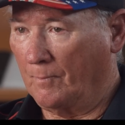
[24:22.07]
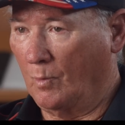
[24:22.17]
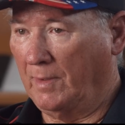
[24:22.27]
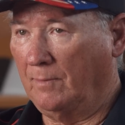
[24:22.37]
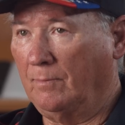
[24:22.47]

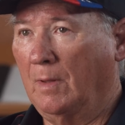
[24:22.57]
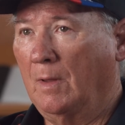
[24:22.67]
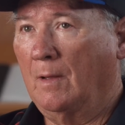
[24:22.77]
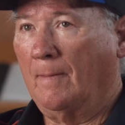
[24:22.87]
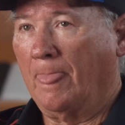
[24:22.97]
We
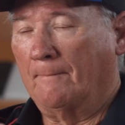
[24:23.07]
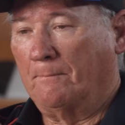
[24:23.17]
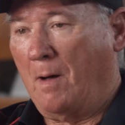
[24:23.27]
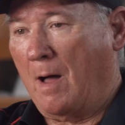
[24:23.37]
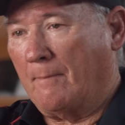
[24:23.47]

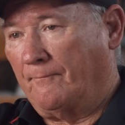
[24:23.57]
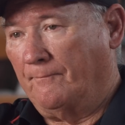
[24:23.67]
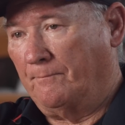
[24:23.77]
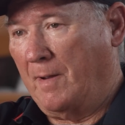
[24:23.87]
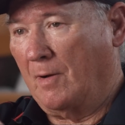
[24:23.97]

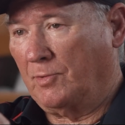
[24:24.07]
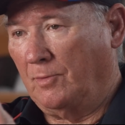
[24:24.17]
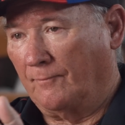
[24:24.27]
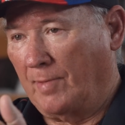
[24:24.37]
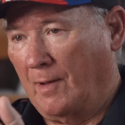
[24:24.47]
popped
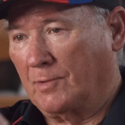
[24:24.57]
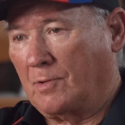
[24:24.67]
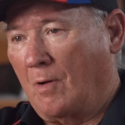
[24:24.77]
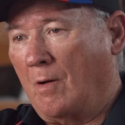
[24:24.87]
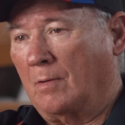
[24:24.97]
parachute flares
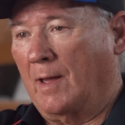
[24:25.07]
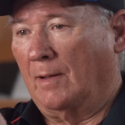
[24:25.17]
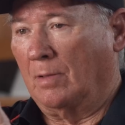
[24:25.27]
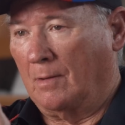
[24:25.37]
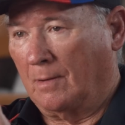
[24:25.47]
all
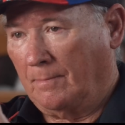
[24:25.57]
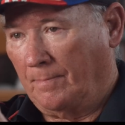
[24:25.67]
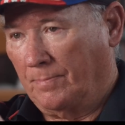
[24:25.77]
night long.